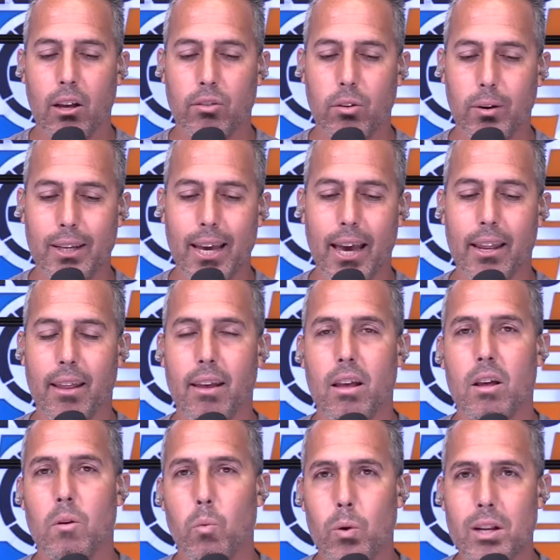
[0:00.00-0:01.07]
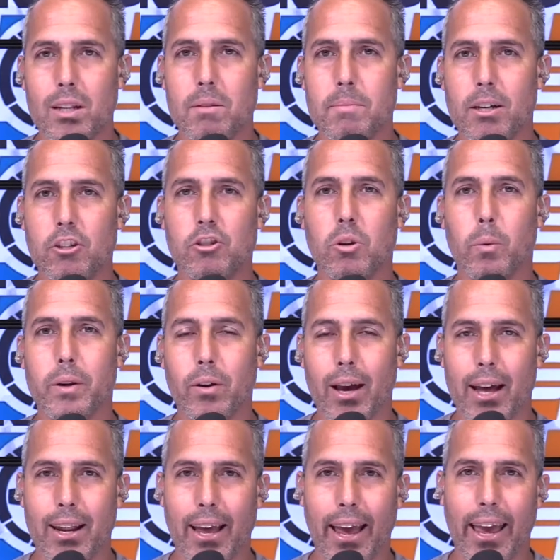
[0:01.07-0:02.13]
So again, we need to make sure we know
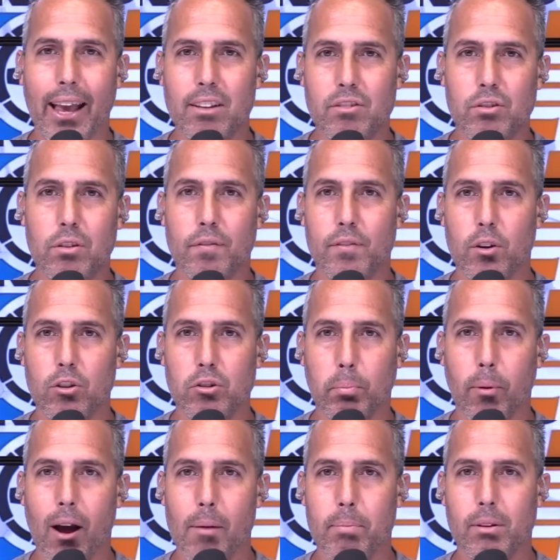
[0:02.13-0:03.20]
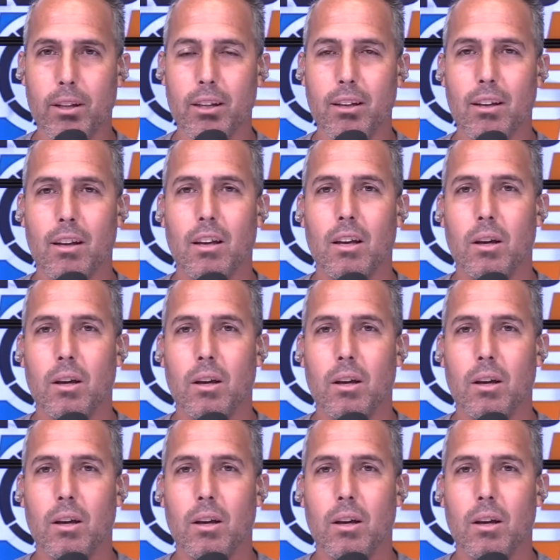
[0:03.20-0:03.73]
how to answer the phones properly,